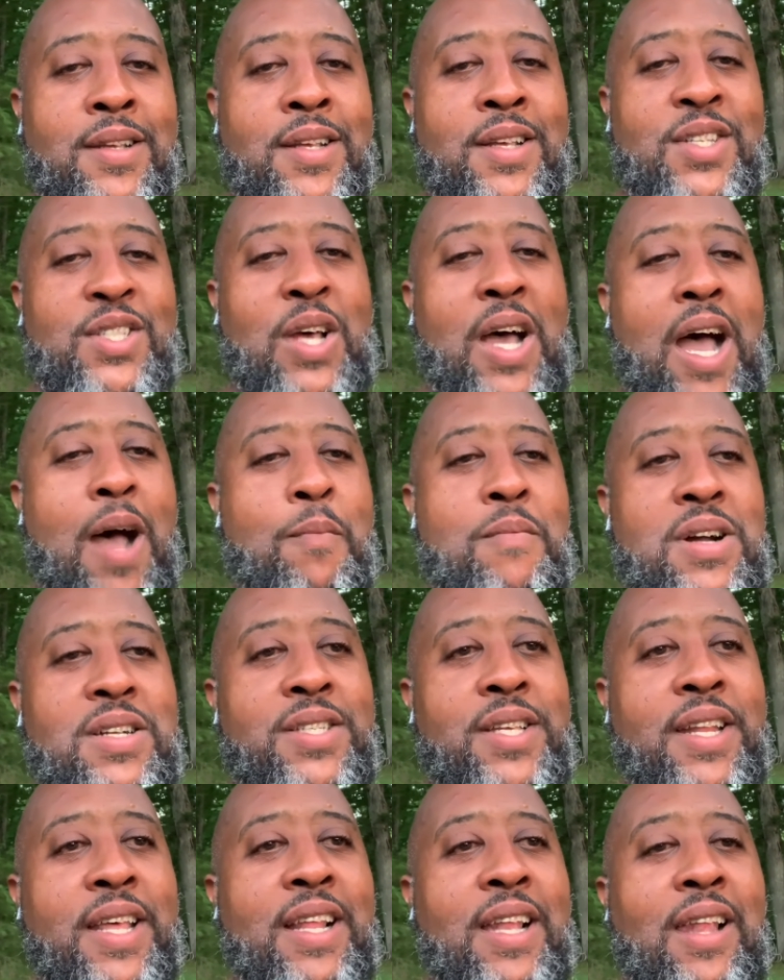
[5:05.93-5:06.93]
So how much
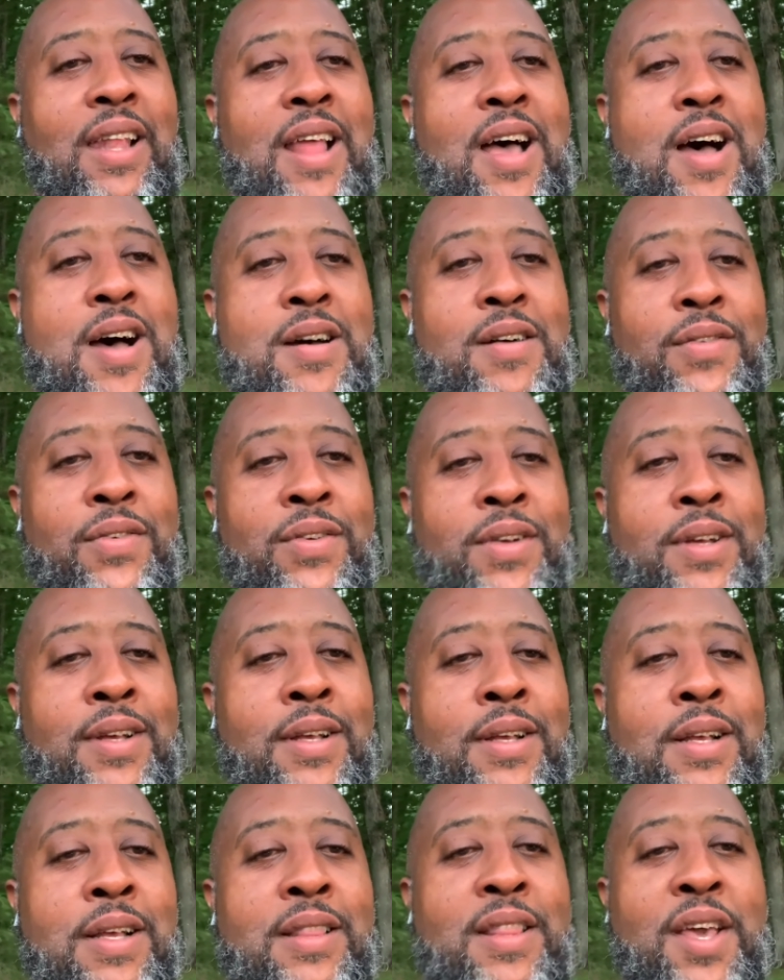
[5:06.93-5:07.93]
did he love
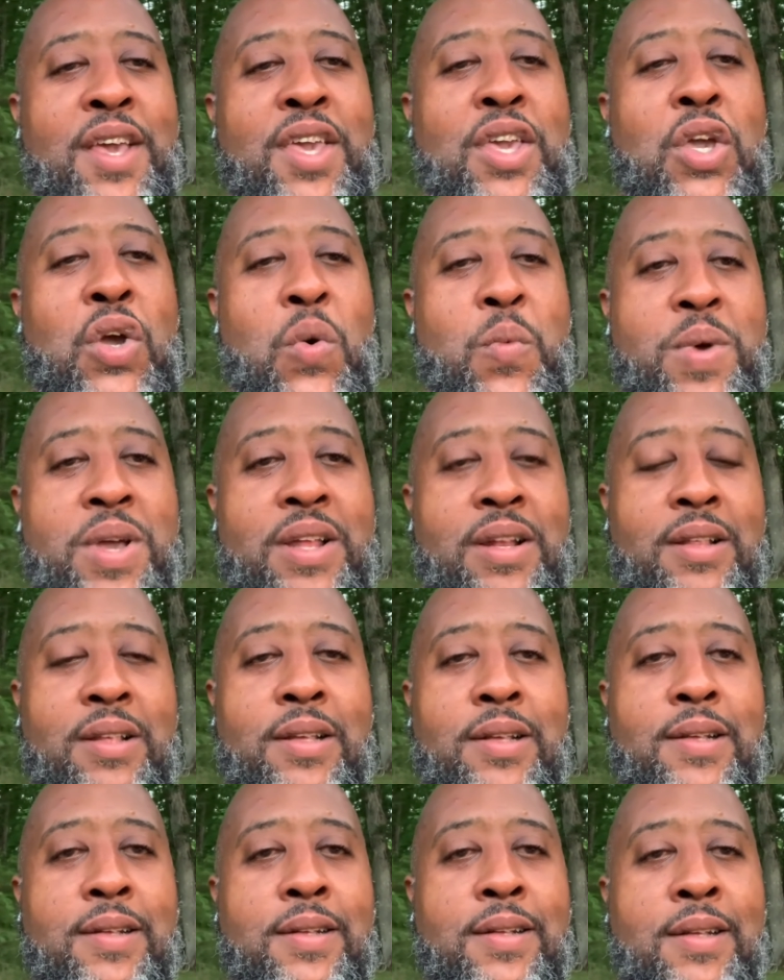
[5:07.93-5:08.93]
the human
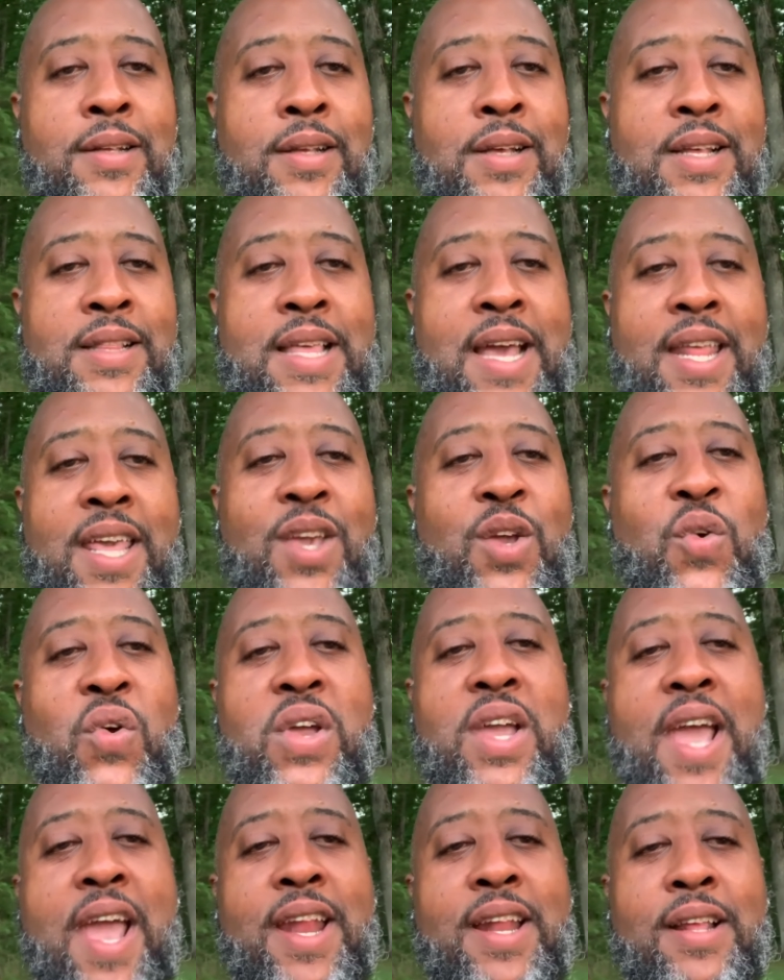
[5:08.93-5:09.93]
that he
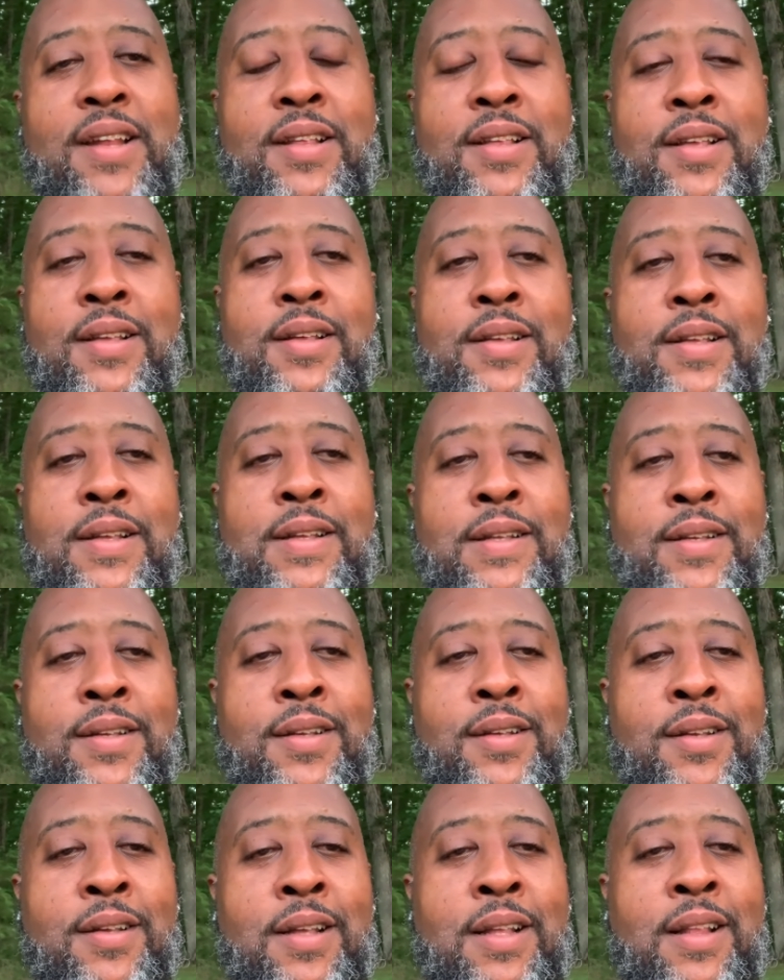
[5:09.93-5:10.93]
created
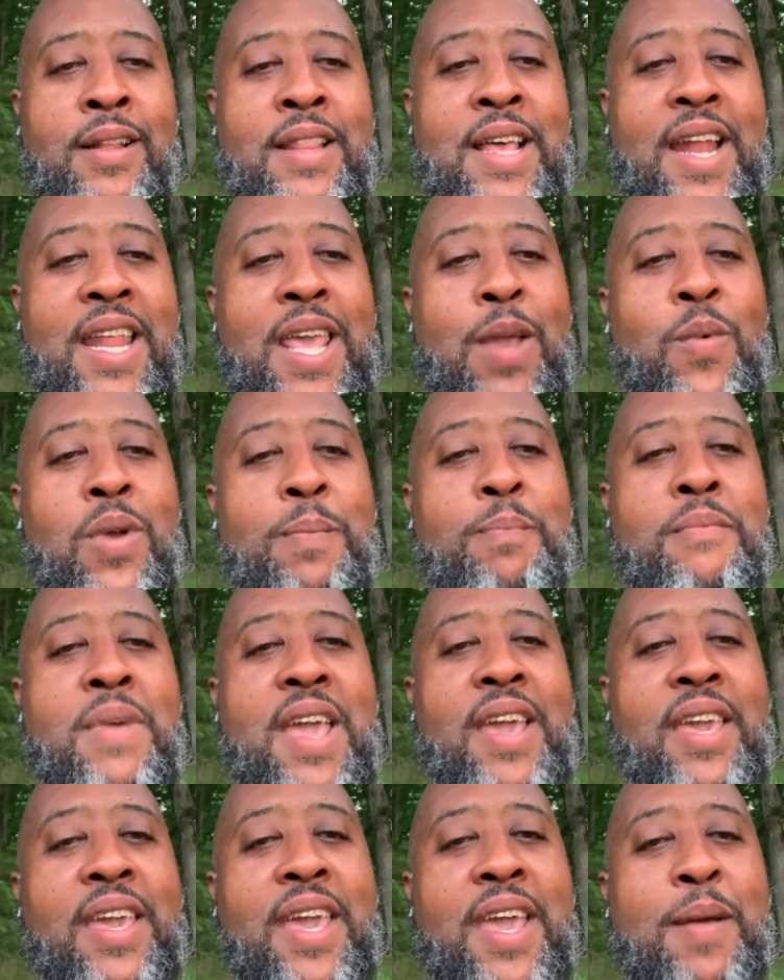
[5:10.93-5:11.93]
that he would
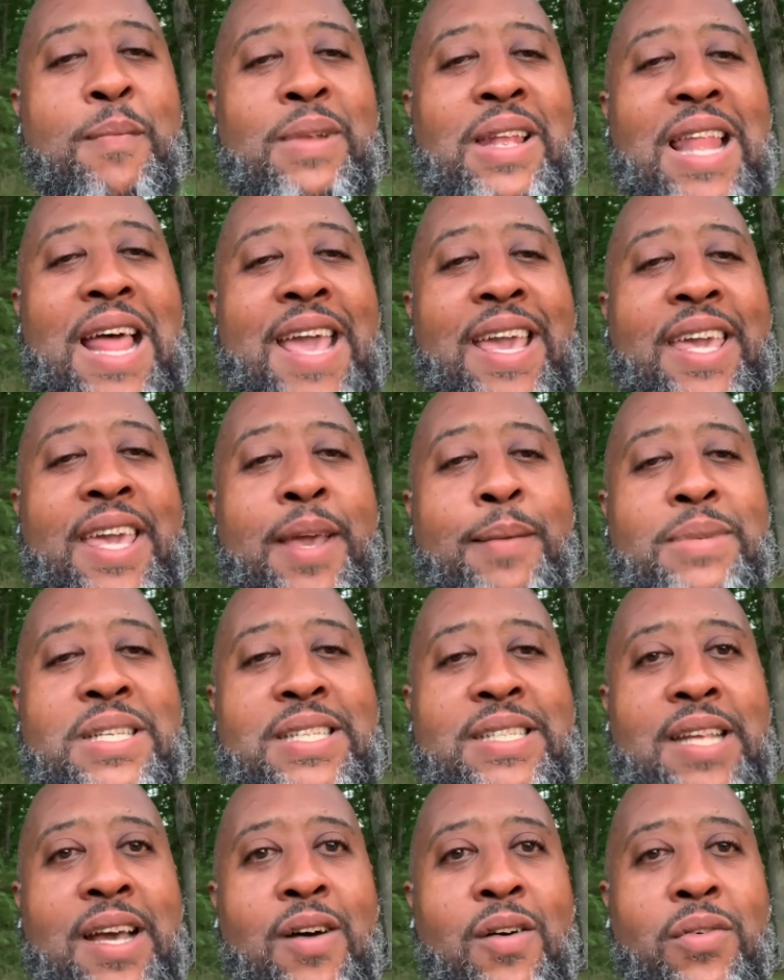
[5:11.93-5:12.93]
make him like
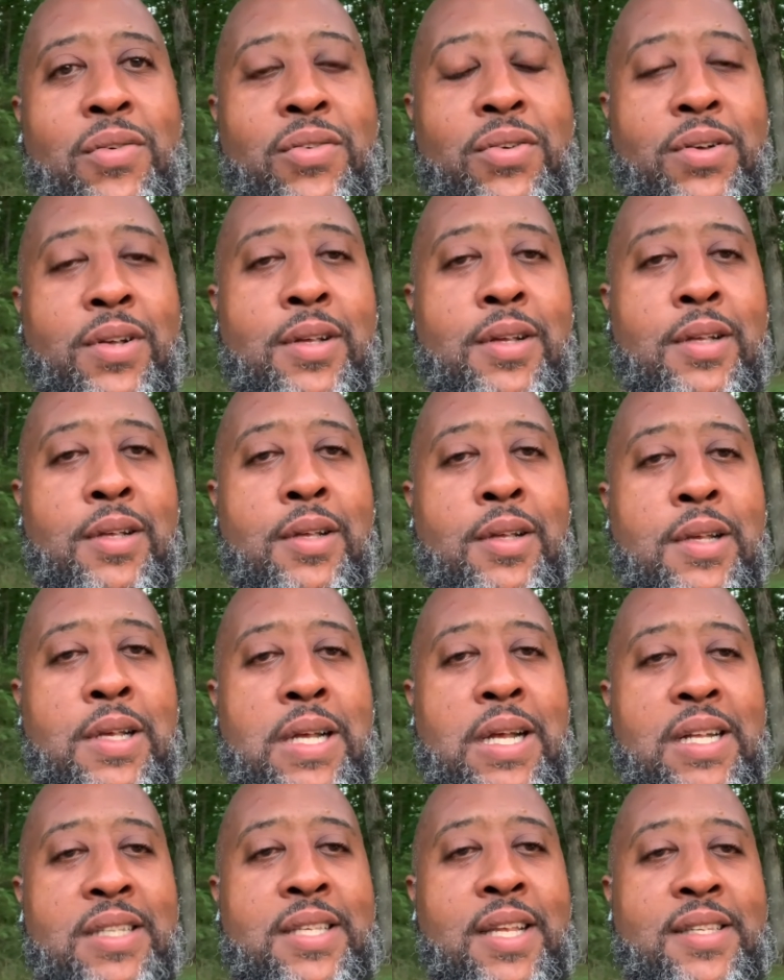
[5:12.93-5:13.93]
himself
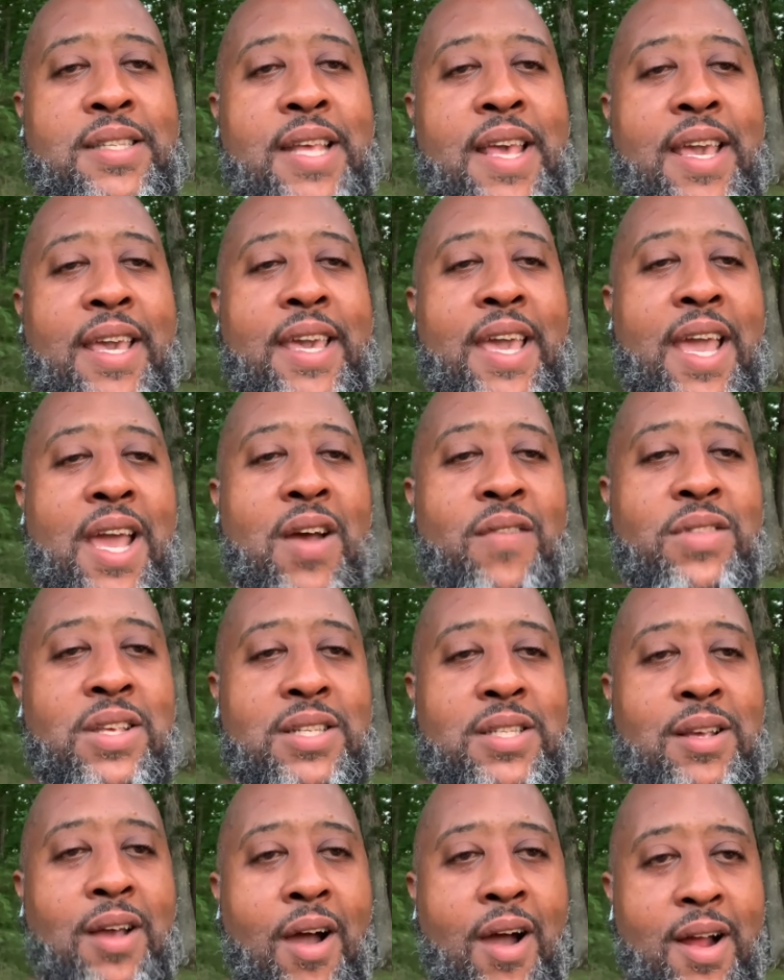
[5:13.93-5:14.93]
to take care of
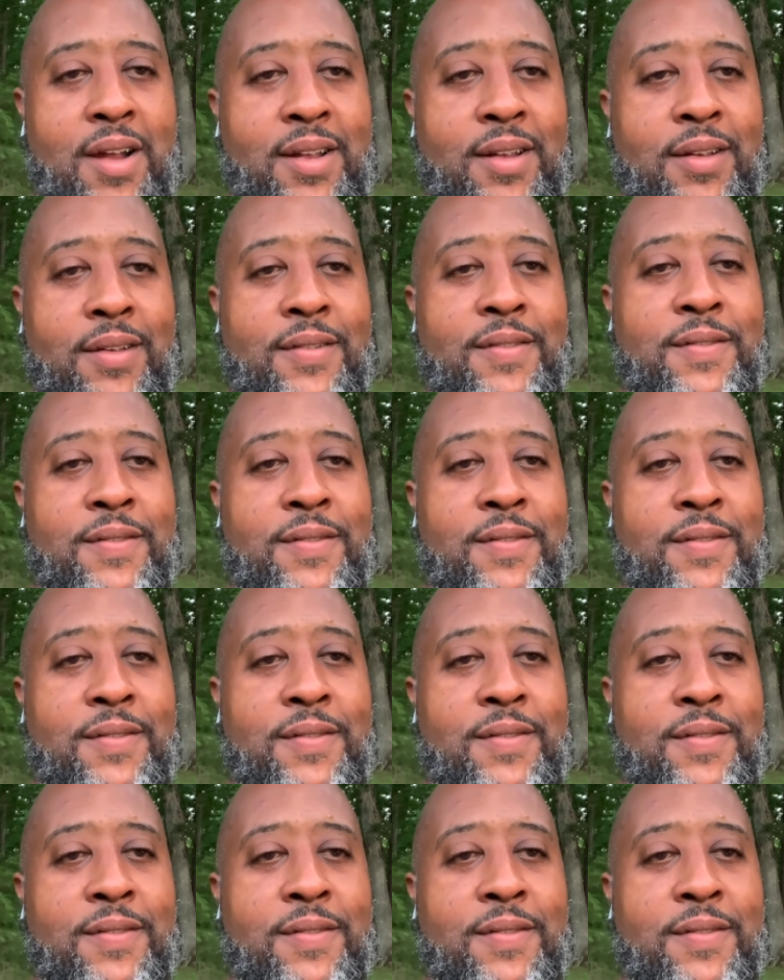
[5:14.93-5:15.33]
this garden?